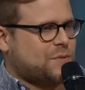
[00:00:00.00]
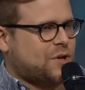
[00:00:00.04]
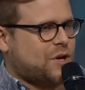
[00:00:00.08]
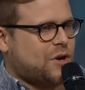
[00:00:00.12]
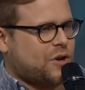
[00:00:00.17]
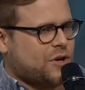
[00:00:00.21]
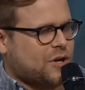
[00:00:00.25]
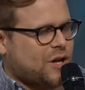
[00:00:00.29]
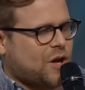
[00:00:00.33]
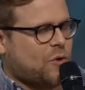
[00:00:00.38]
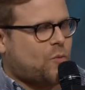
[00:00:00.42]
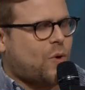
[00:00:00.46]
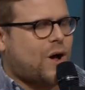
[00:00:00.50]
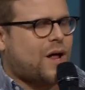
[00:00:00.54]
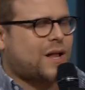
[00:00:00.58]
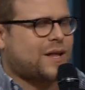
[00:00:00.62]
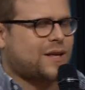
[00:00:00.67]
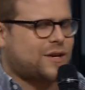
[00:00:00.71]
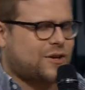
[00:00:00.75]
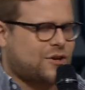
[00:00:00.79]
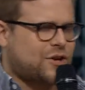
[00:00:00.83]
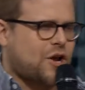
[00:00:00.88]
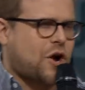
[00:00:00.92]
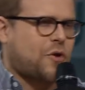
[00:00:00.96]
You know, you're like, well,
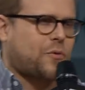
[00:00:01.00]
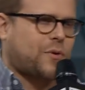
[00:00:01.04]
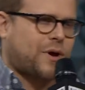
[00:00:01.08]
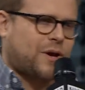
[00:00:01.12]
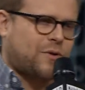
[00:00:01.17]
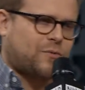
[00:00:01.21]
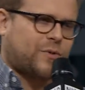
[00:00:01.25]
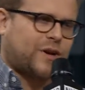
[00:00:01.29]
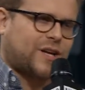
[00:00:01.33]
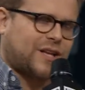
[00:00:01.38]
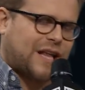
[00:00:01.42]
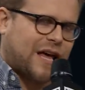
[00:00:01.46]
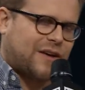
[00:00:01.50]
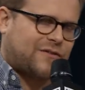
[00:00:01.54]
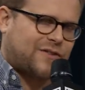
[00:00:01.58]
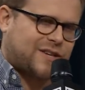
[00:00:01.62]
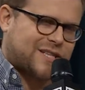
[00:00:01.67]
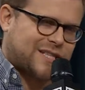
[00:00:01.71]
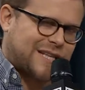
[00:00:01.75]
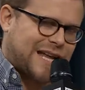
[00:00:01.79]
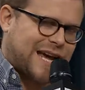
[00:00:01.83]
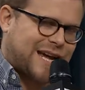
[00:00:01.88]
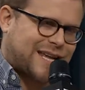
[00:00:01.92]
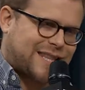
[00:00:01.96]
you know, in real life
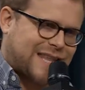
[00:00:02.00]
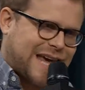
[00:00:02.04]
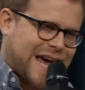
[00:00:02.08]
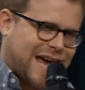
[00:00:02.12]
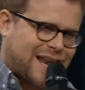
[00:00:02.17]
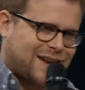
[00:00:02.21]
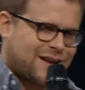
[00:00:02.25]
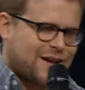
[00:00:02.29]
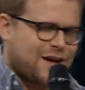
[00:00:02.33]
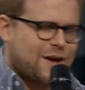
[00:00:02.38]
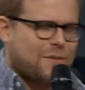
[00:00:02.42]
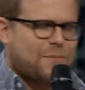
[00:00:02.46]
he's like that,